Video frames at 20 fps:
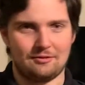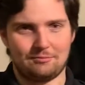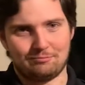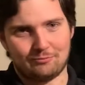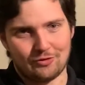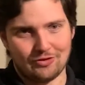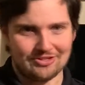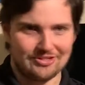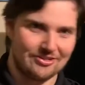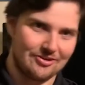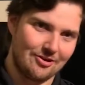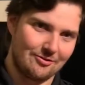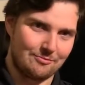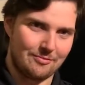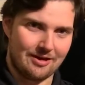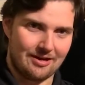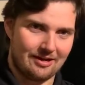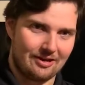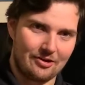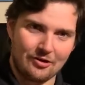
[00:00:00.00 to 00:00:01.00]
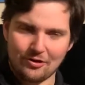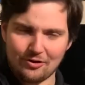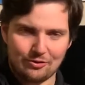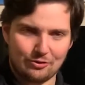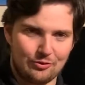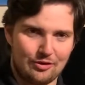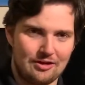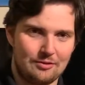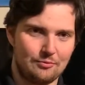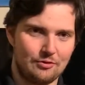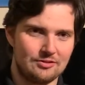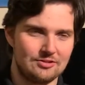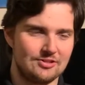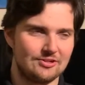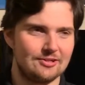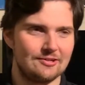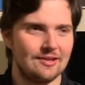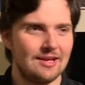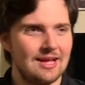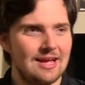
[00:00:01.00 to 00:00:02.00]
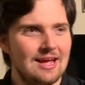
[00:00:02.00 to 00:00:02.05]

printed on my current 3D printer.